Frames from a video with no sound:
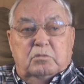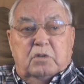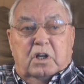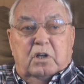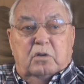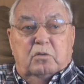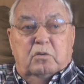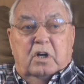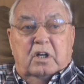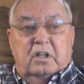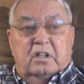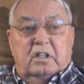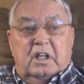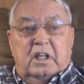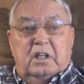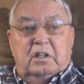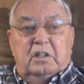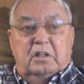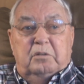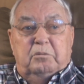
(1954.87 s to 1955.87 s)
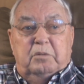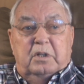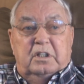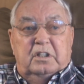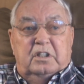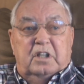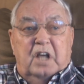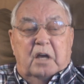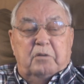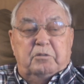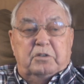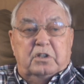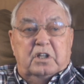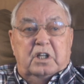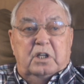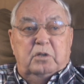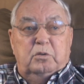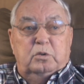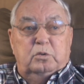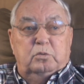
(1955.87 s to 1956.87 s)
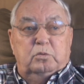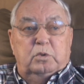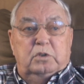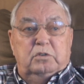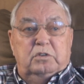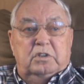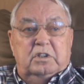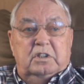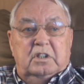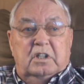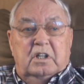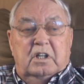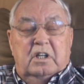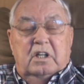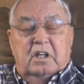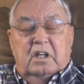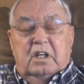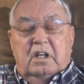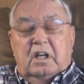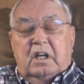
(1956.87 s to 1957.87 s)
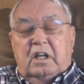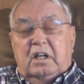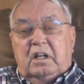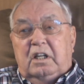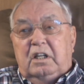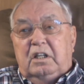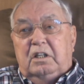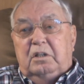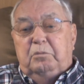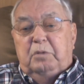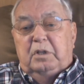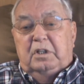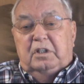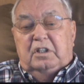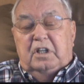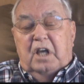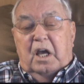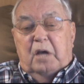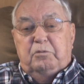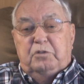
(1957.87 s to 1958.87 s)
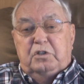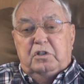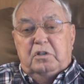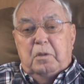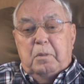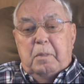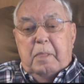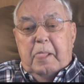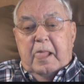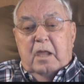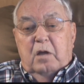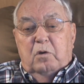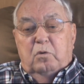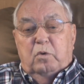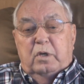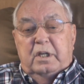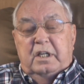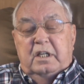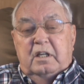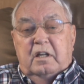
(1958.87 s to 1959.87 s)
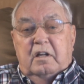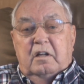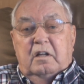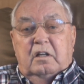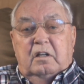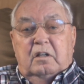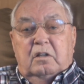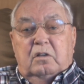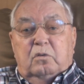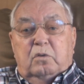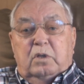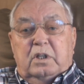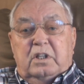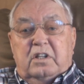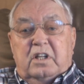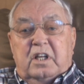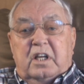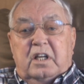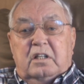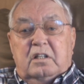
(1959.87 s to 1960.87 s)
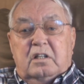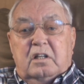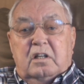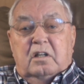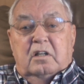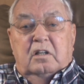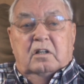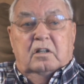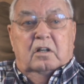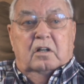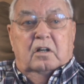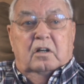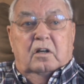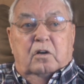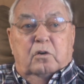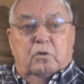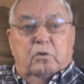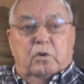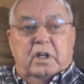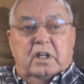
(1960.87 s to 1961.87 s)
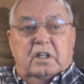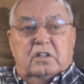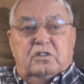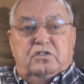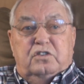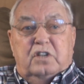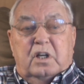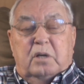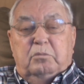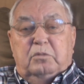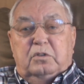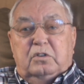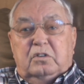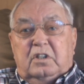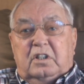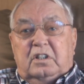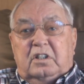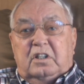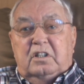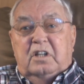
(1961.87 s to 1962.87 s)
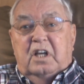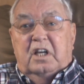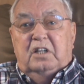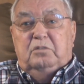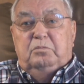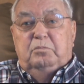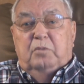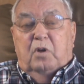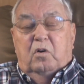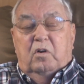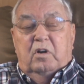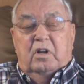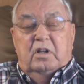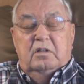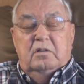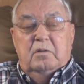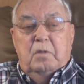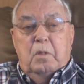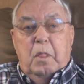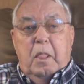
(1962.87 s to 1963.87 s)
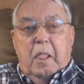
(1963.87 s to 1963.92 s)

but it wasn't. He had been captured. He was wounded, and he had been captured. We then reassembled, and the next morning